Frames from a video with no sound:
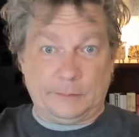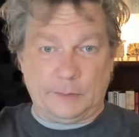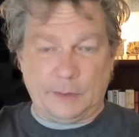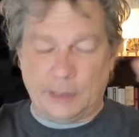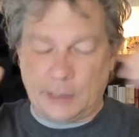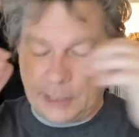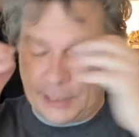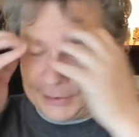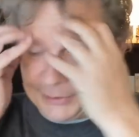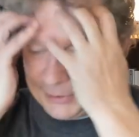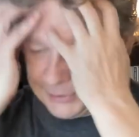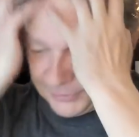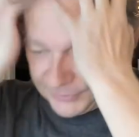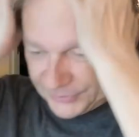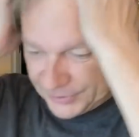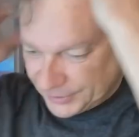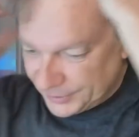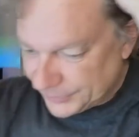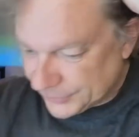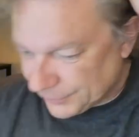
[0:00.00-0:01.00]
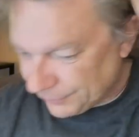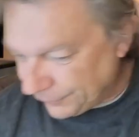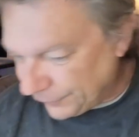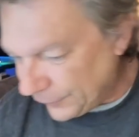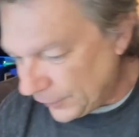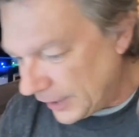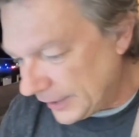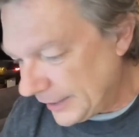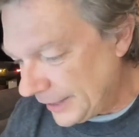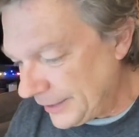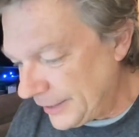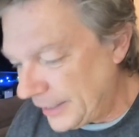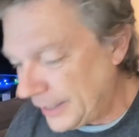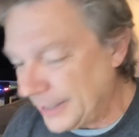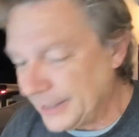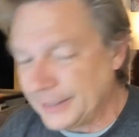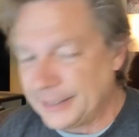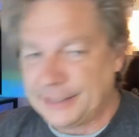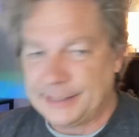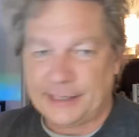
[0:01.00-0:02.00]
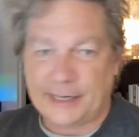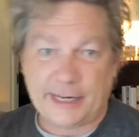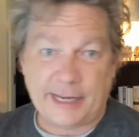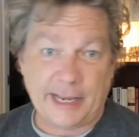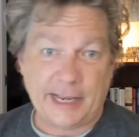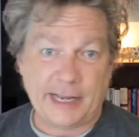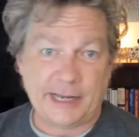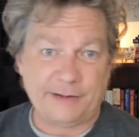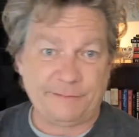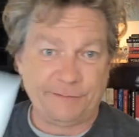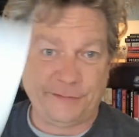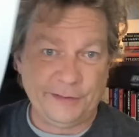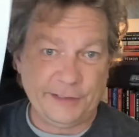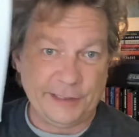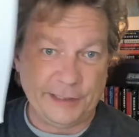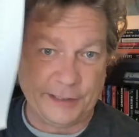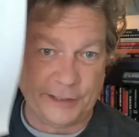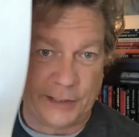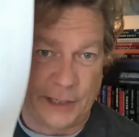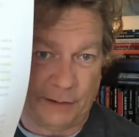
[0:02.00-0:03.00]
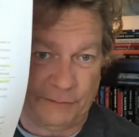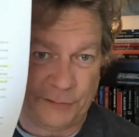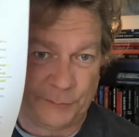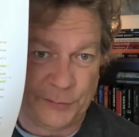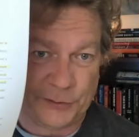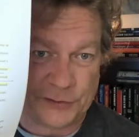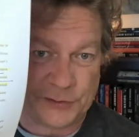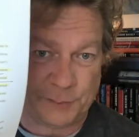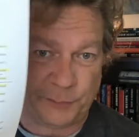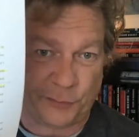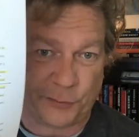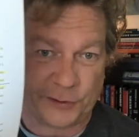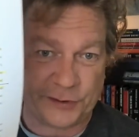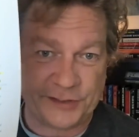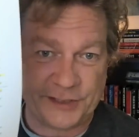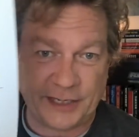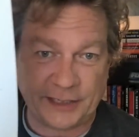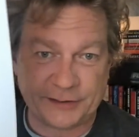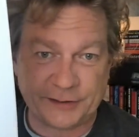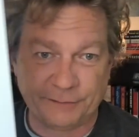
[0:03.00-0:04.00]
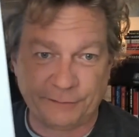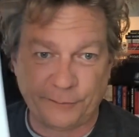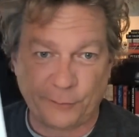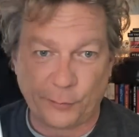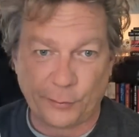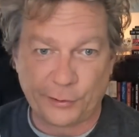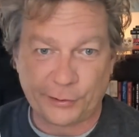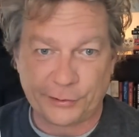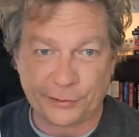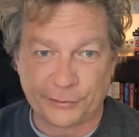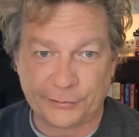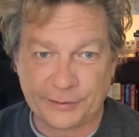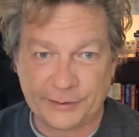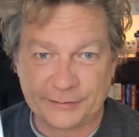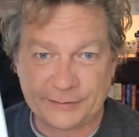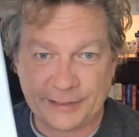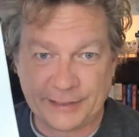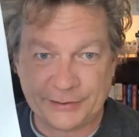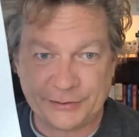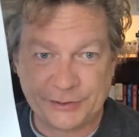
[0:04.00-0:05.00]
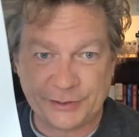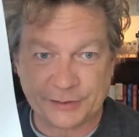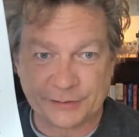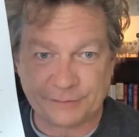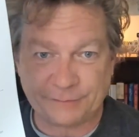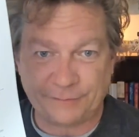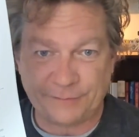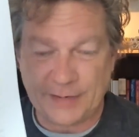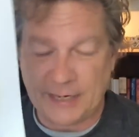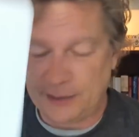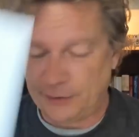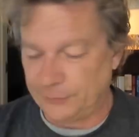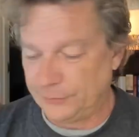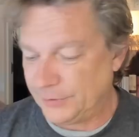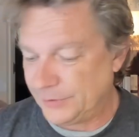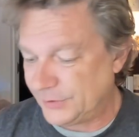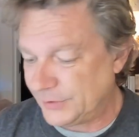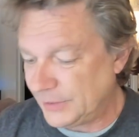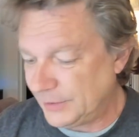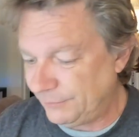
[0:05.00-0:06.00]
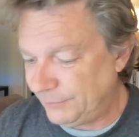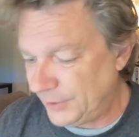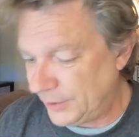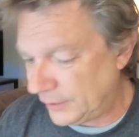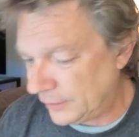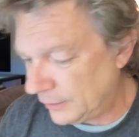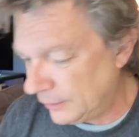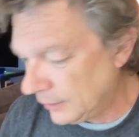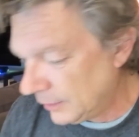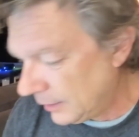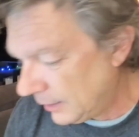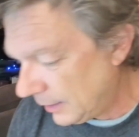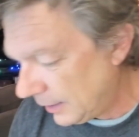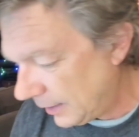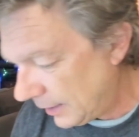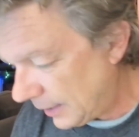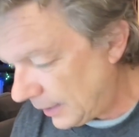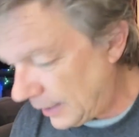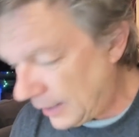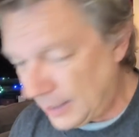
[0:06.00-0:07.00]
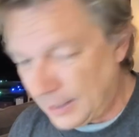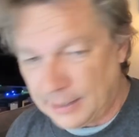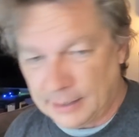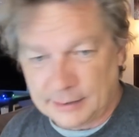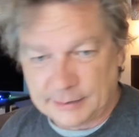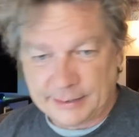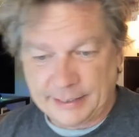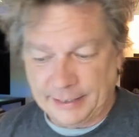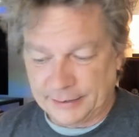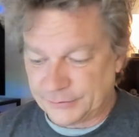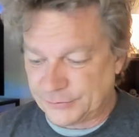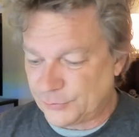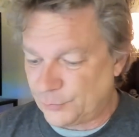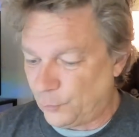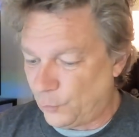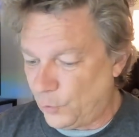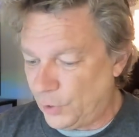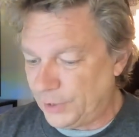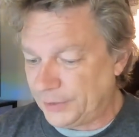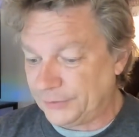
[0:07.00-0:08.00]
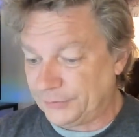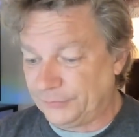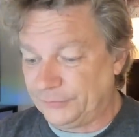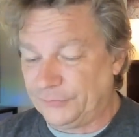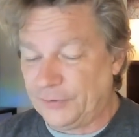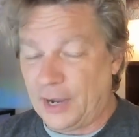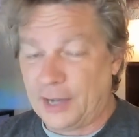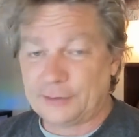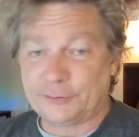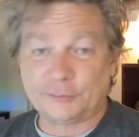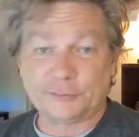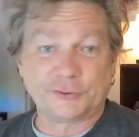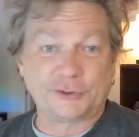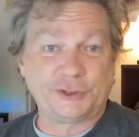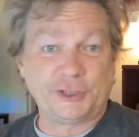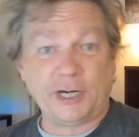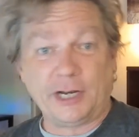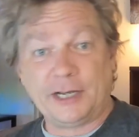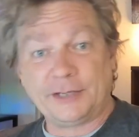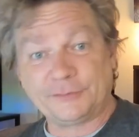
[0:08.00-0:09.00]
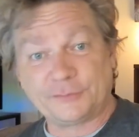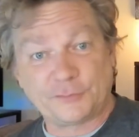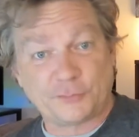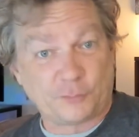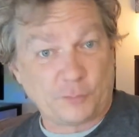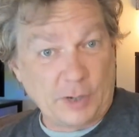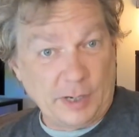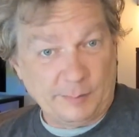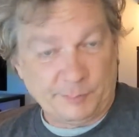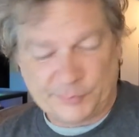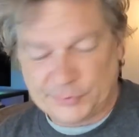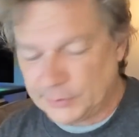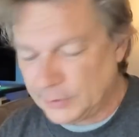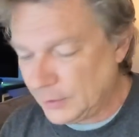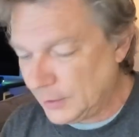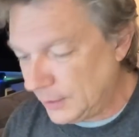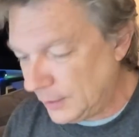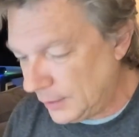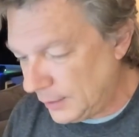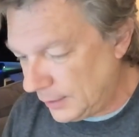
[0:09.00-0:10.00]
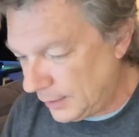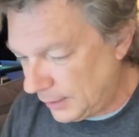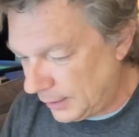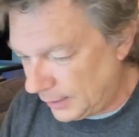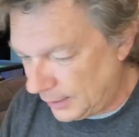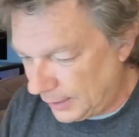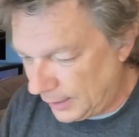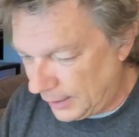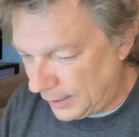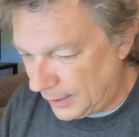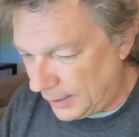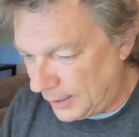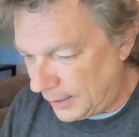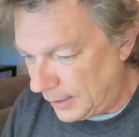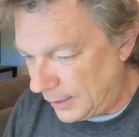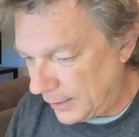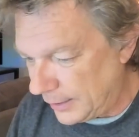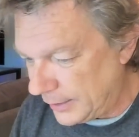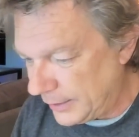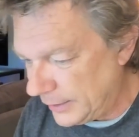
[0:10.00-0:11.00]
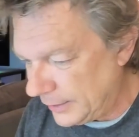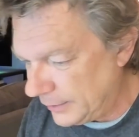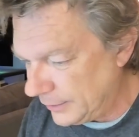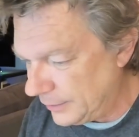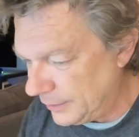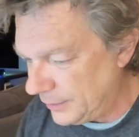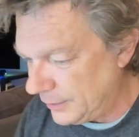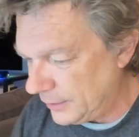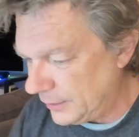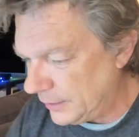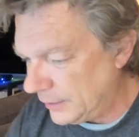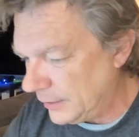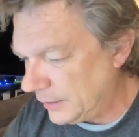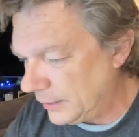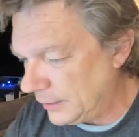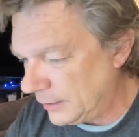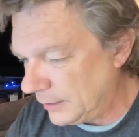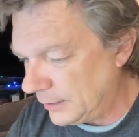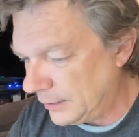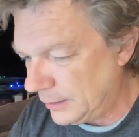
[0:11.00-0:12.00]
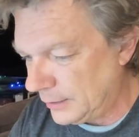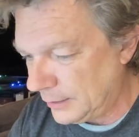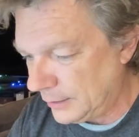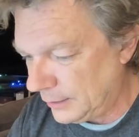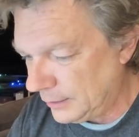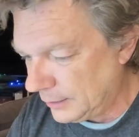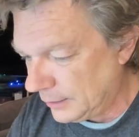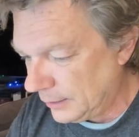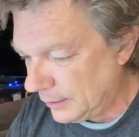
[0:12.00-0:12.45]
All right, kids, it is a Friday night, and I have the government's protective order that they just filed this evening uh, against one Donald John Trump uh, in the